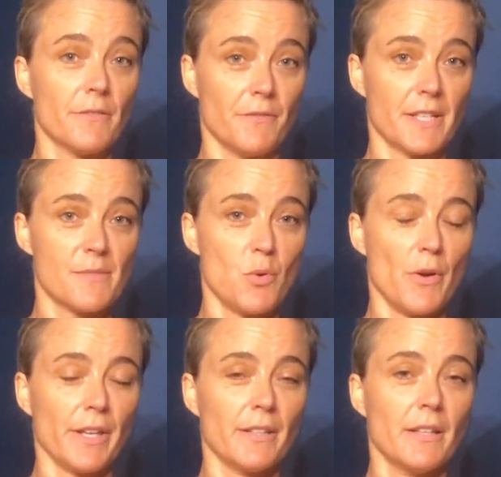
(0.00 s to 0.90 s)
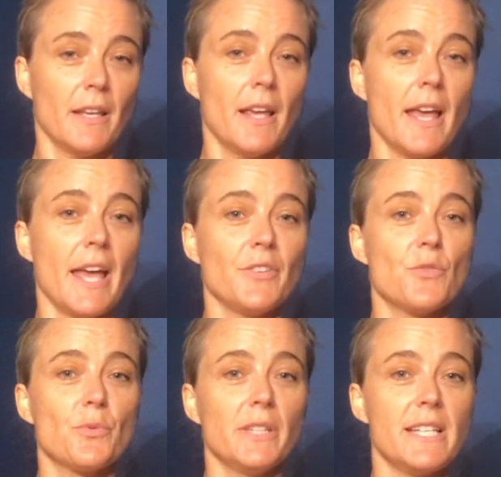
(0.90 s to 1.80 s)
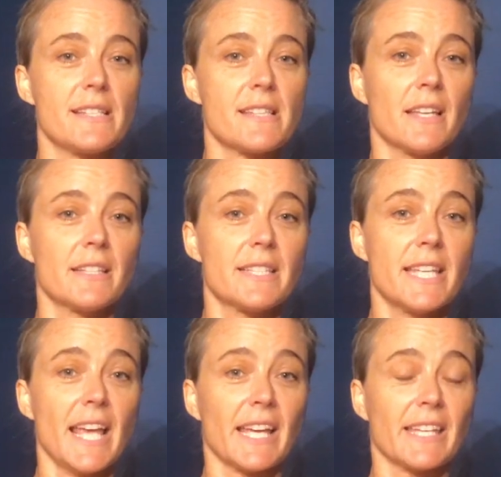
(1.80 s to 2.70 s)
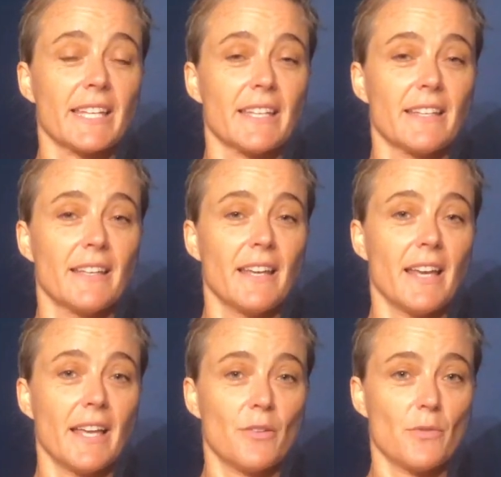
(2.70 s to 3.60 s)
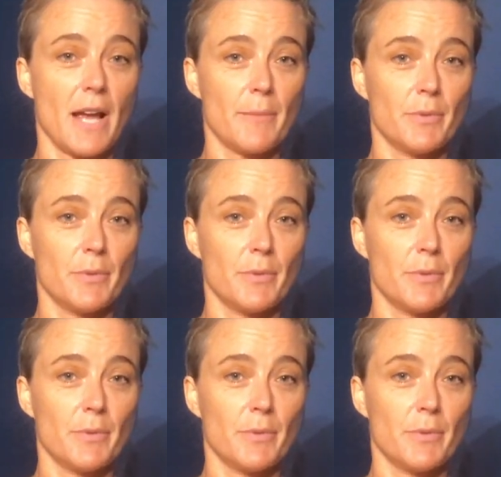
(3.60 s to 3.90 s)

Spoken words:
fixed point, and you release, tick and grab.